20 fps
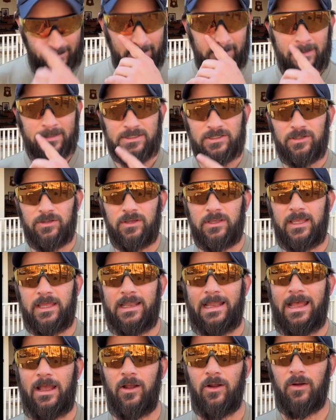Let's look at
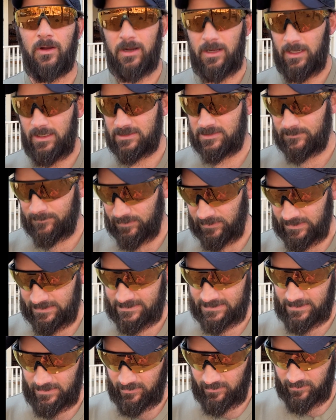our
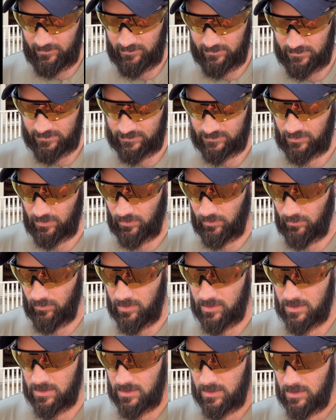splits here. So
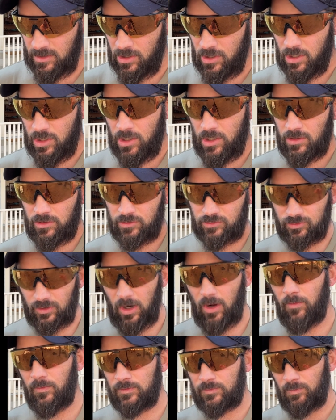the
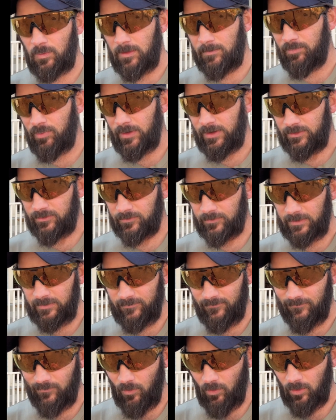draw was
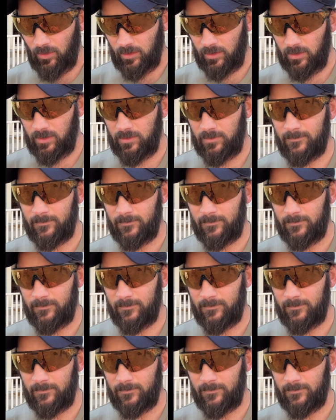1.34.